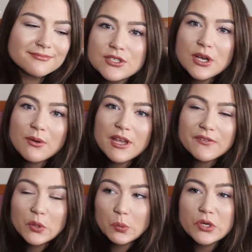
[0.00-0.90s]
So
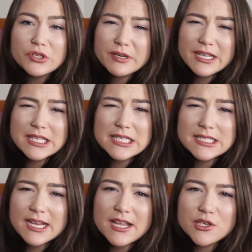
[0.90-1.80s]
if you're wondering at this
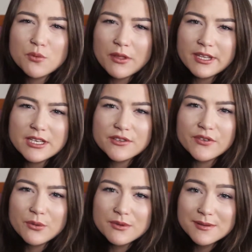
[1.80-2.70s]
stage what the
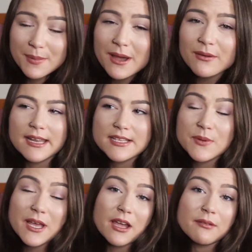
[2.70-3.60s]
interview was about, last
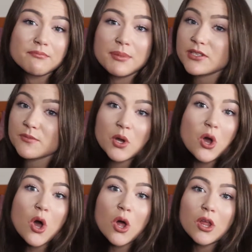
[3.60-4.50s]
week I picked up a
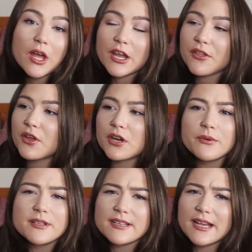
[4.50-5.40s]
call and I thought it
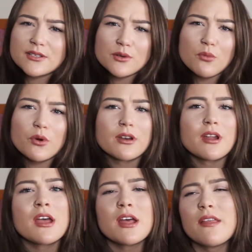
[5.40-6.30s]
was like
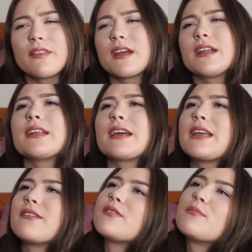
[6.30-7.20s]
someone that I'd like
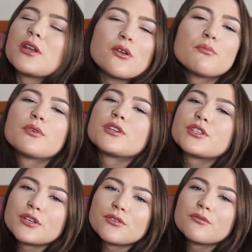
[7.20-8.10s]
given my number
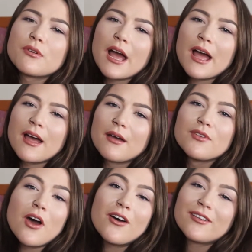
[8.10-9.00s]
to,
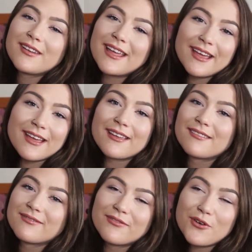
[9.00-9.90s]
not in like
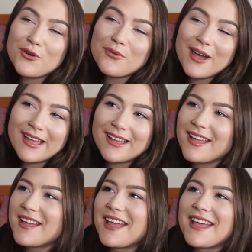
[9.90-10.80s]
a fun way,
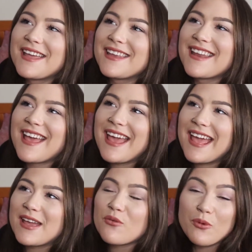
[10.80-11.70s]
in
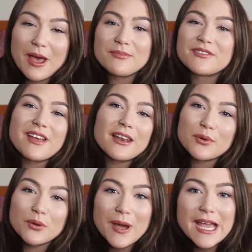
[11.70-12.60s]
a web
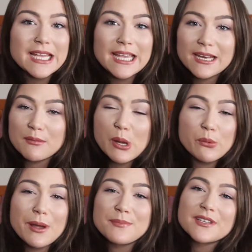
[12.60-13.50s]
developer way, getting my
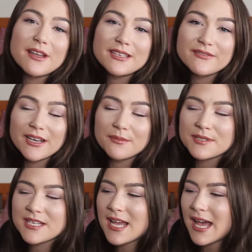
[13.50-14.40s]
website developed.